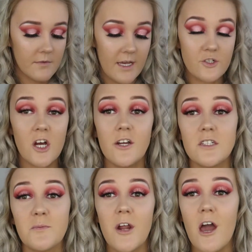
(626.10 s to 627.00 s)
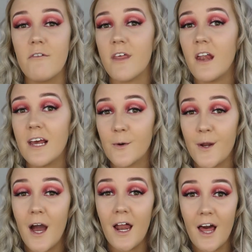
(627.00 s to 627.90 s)
Now try not to put it over the
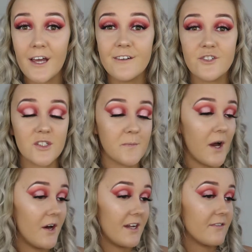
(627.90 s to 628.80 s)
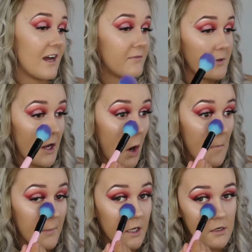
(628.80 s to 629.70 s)
liquid highlight you've just put on if you have to put it
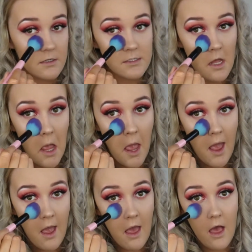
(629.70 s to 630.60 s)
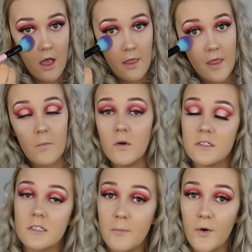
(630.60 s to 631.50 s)
on, because then
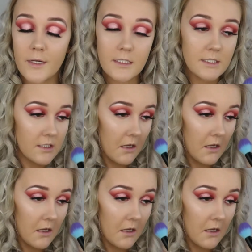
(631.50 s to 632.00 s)
what's the point?